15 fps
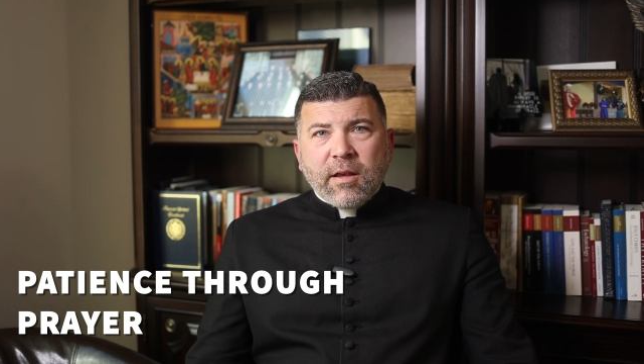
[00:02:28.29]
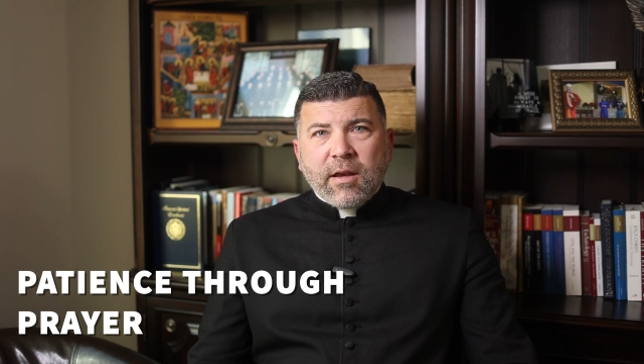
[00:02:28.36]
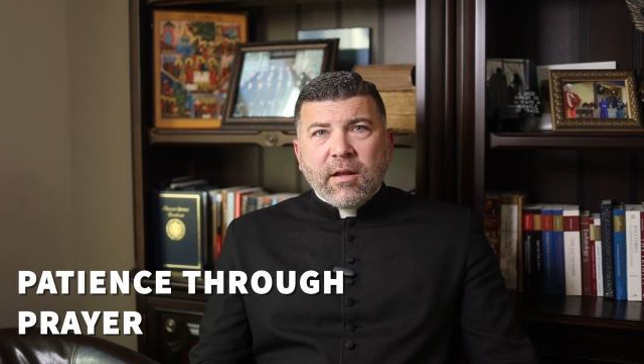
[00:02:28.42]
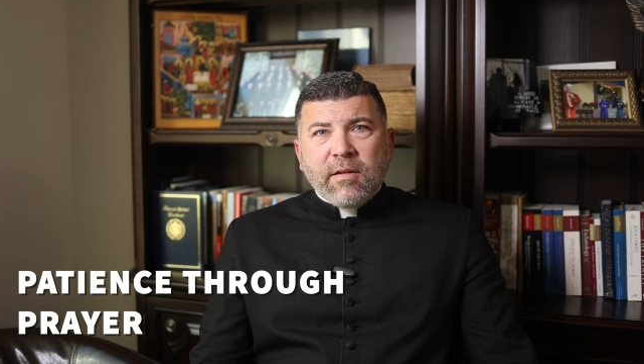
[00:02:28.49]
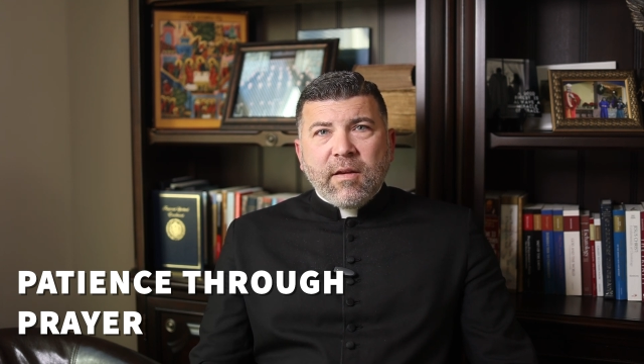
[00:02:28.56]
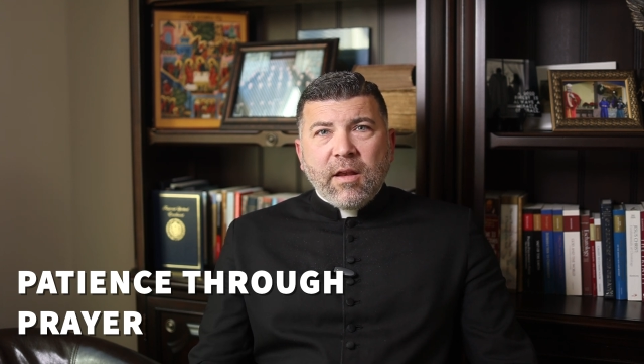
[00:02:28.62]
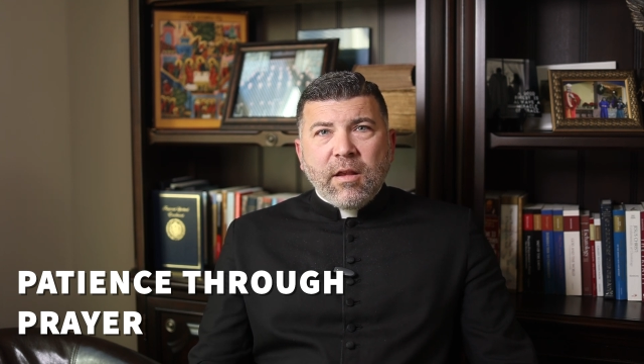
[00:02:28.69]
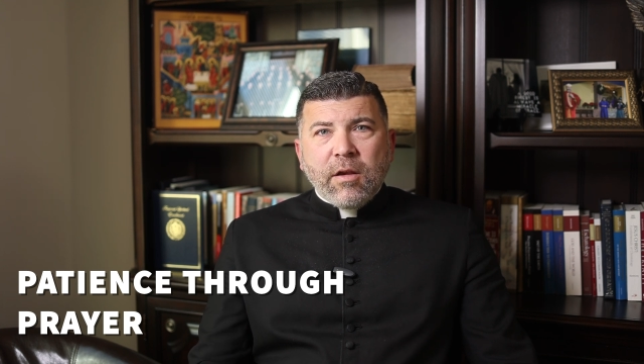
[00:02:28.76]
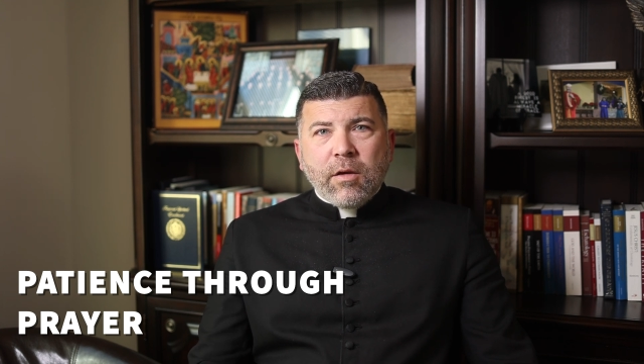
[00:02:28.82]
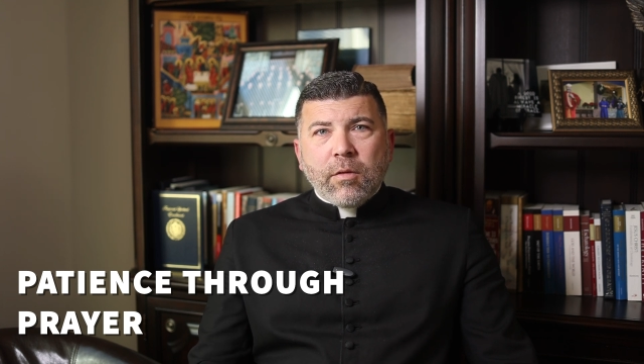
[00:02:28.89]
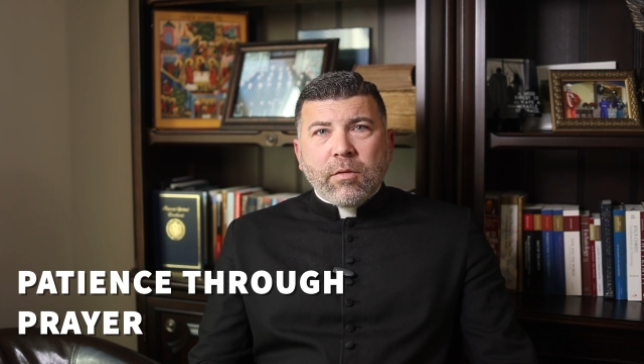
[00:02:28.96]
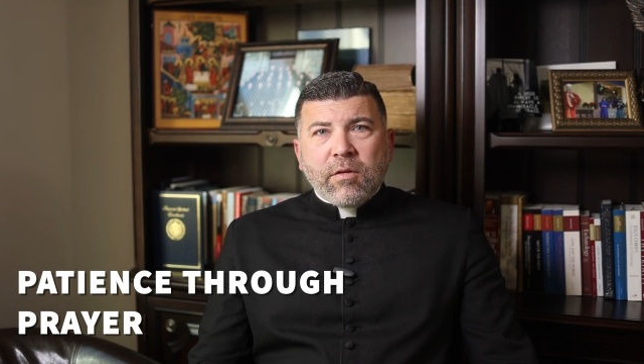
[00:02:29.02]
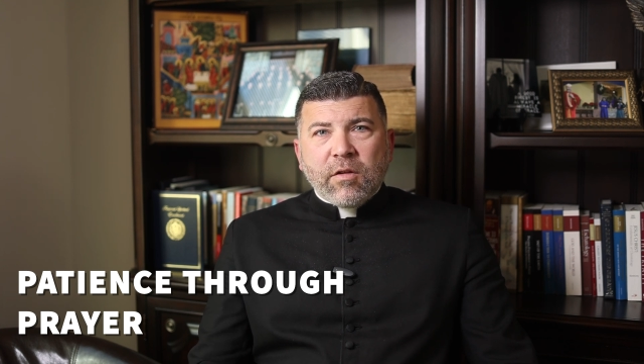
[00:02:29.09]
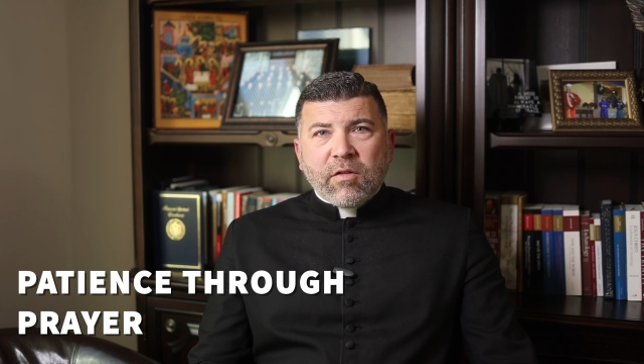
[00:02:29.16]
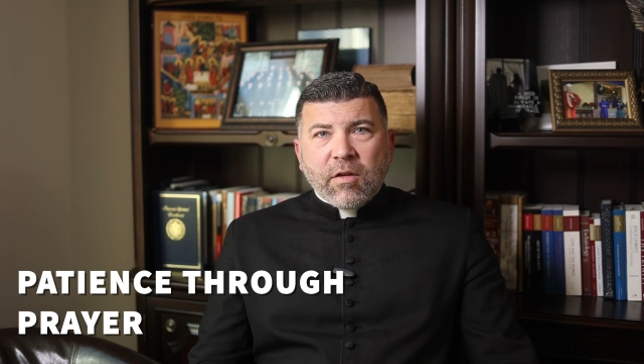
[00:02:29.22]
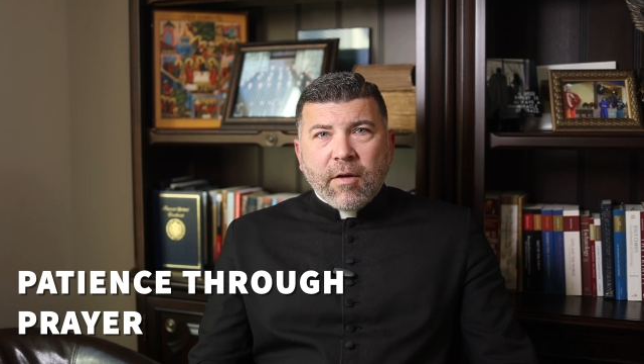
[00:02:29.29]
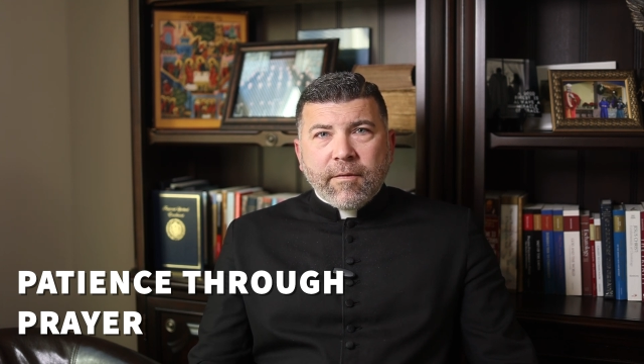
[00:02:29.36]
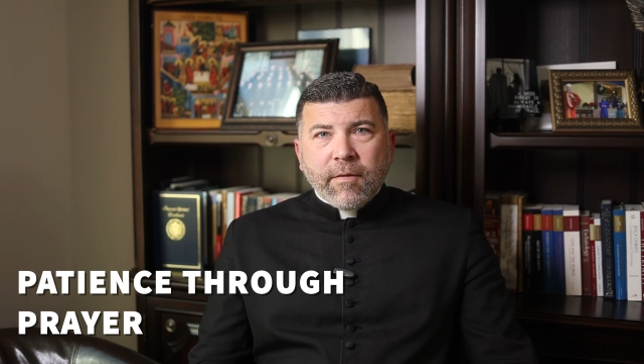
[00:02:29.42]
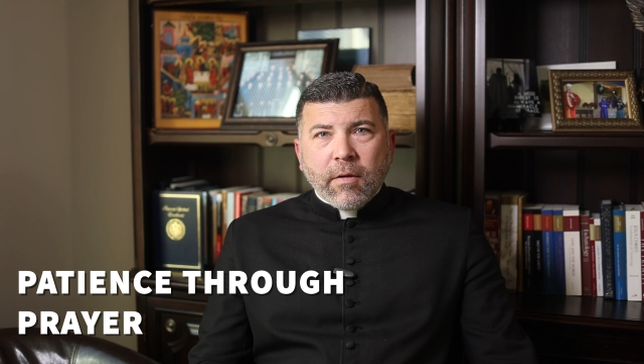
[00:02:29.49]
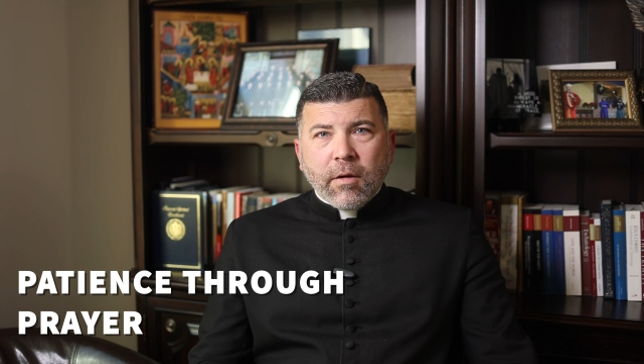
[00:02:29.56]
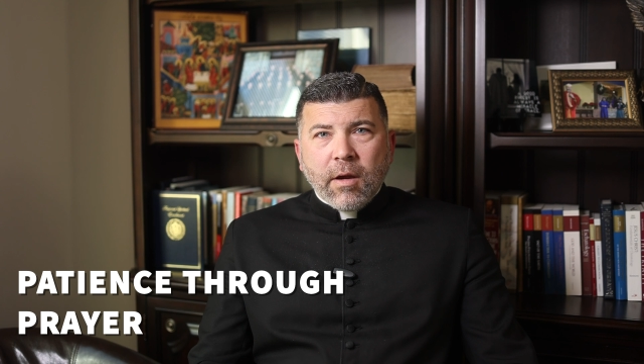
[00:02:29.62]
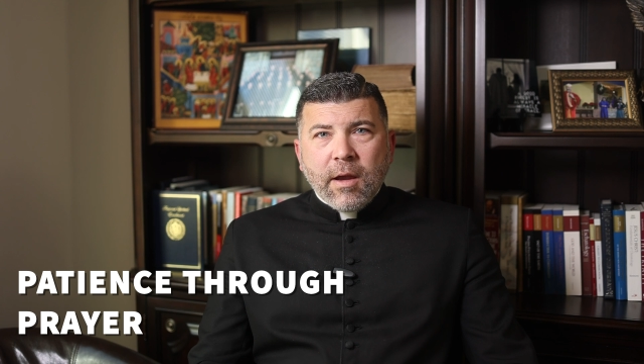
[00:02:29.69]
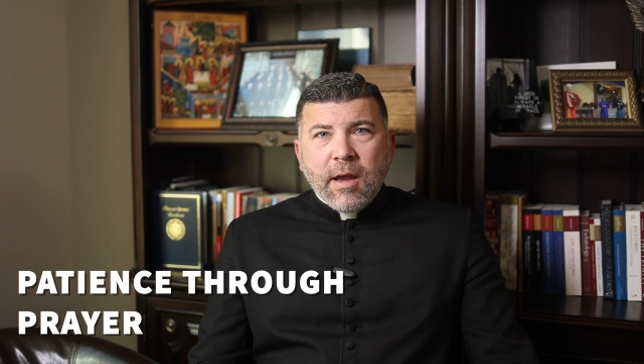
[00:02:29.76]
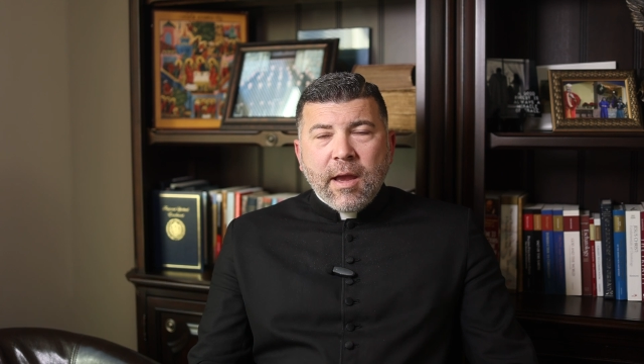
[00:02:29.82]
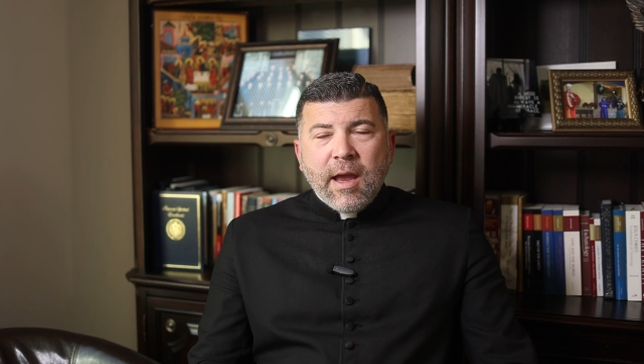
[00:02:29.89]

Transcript: to continue to suffer.